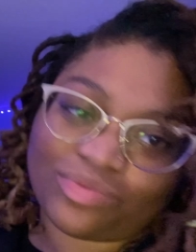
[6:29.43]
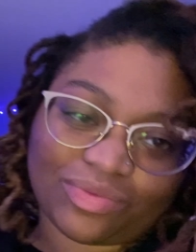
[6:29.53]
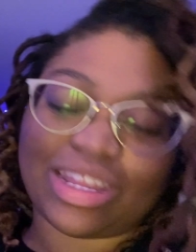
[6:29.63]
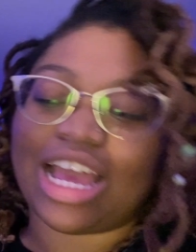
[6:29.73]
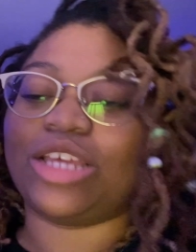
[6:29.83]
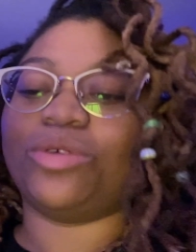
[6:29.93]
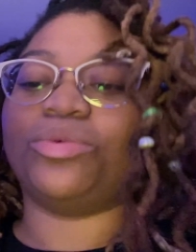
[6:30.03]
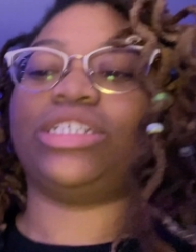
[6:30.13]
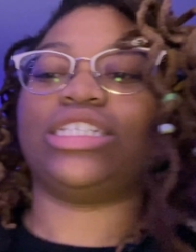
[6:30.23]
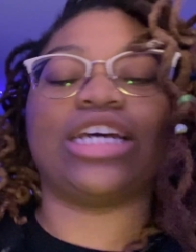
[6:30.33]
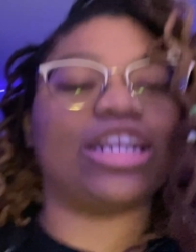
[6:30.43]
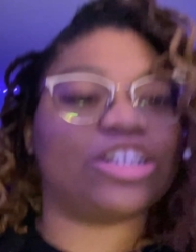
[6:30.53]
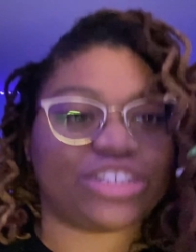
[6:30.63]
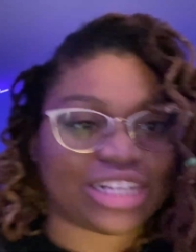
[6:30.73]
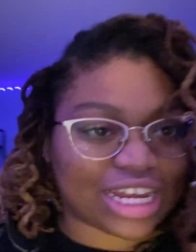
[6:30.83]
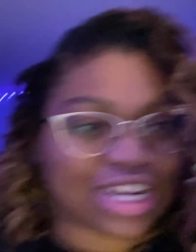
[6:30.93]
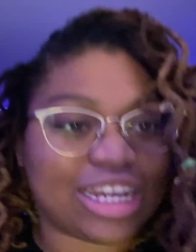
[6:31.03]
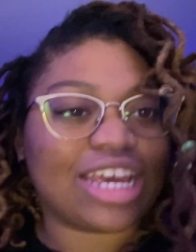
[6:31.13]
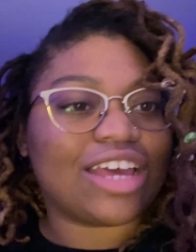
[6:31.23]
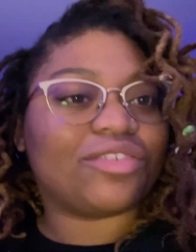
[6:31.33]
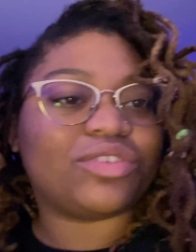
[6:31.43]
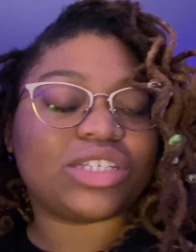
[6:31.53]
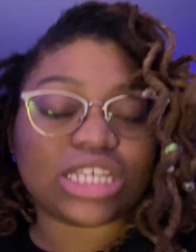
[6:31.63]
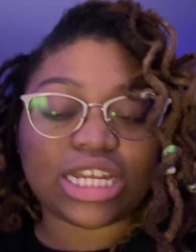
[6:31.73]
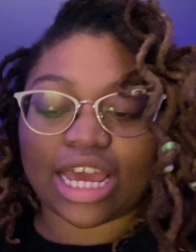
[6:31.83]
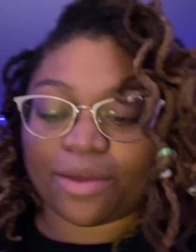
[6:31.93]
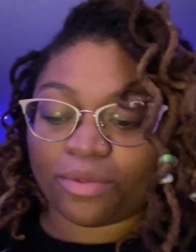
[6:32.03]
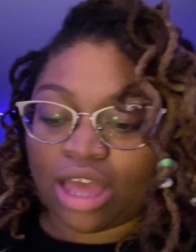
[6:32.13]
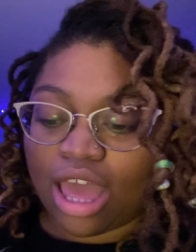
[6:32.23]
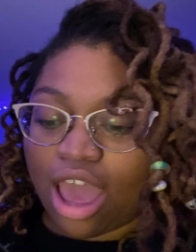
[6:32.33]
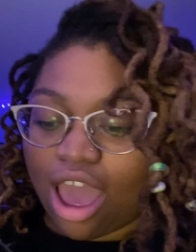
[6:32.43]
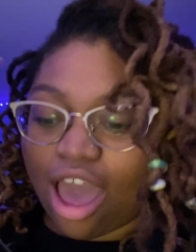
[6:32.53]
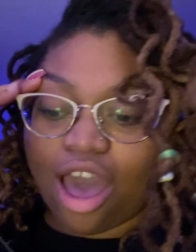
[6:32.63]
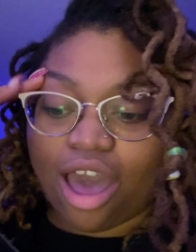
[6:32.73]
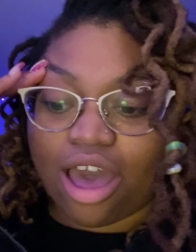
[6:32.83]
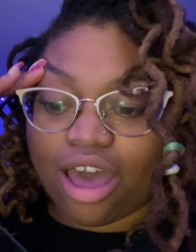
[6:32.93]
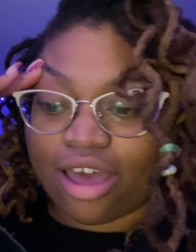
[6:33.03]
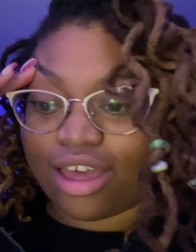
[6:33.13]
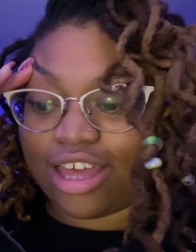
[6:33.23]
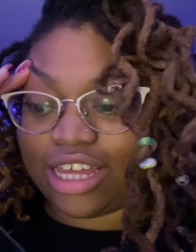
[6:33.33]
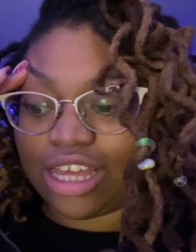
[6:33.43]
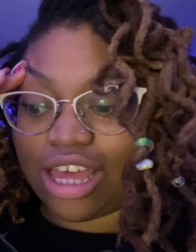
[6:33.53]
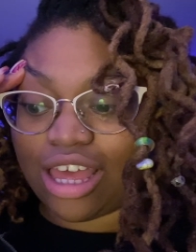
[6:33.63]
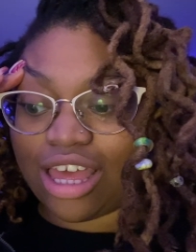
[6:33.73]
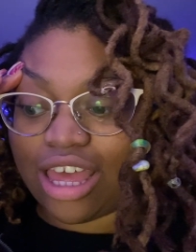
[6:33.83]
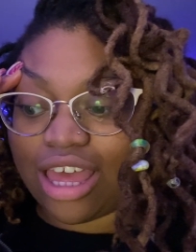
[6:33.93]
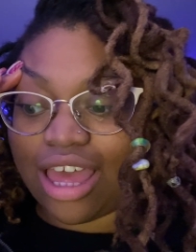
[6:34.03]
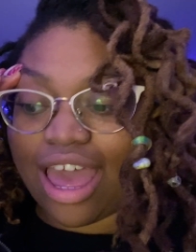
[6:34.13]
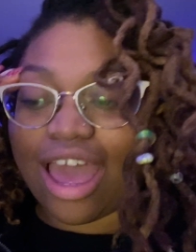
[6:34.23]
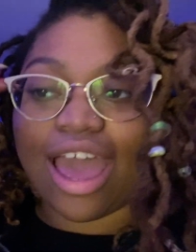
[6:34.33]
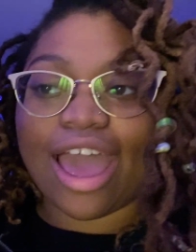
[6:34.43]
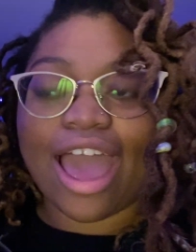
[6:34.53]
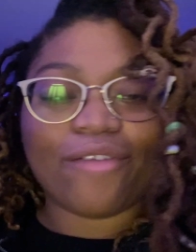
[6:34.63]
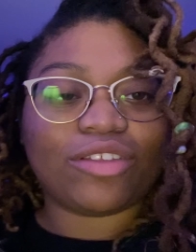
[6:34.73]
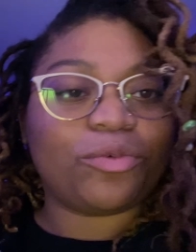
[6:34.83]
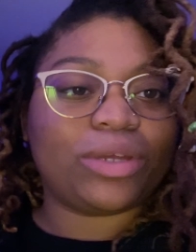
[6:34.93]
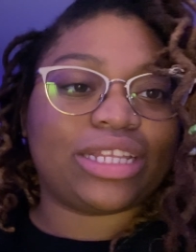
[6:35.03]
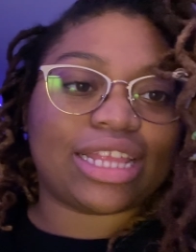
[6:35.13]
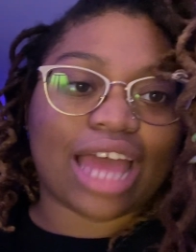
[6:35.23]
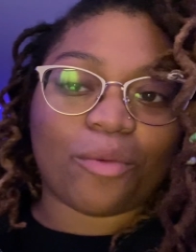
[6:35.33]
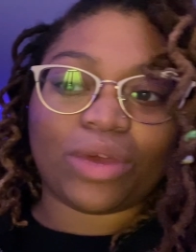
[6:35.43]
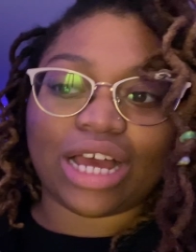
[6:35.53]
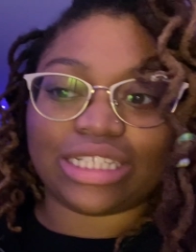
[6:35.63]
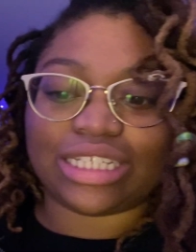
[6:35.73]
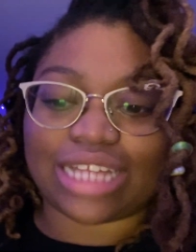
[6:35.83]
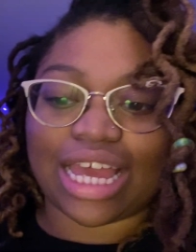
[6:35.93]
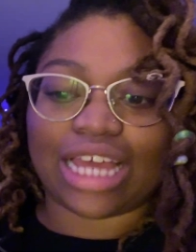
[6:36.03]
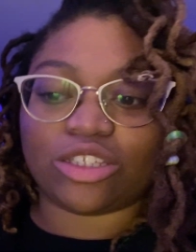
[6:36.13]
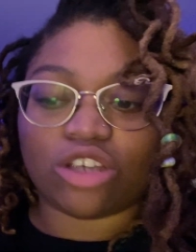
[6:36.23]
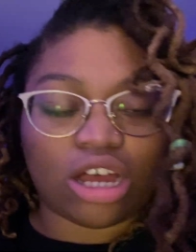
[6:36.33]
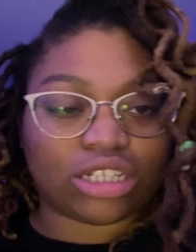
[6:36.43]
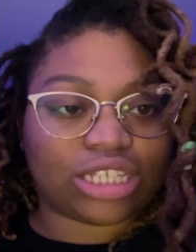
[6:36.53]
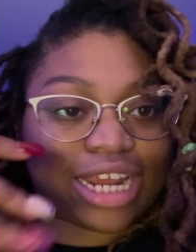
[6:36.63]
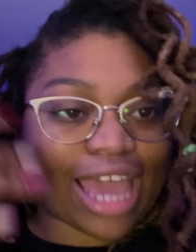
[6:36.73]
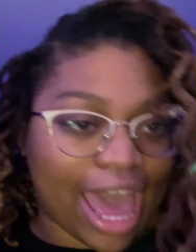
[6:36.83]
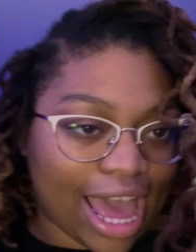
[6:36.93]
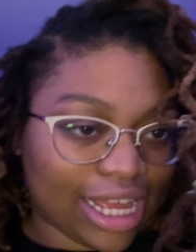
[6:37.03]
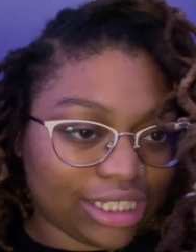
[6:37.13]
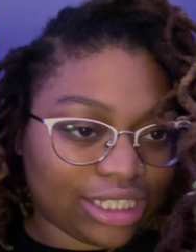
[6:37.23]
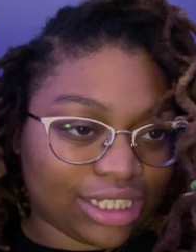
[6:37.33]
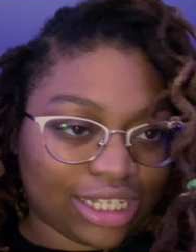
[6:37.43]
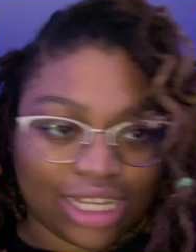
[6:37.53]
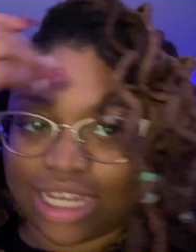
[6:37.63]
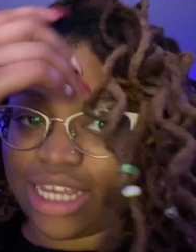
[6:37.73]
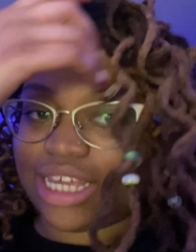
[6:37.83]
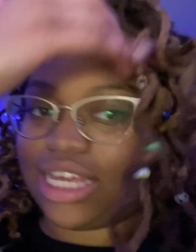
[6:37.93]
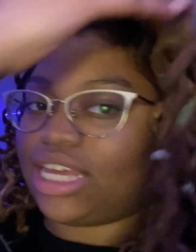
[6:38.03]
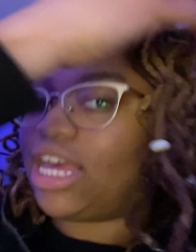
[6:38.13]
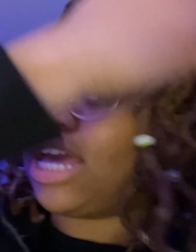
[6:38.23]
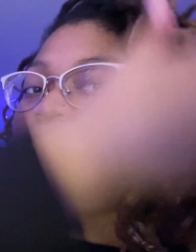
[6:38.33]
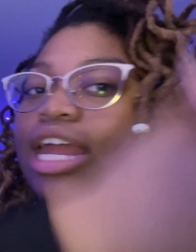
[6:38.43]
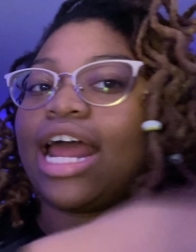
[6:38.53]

that you would just understand if you've seen it. Uh, after we did that, we got to stay and talk to the cast and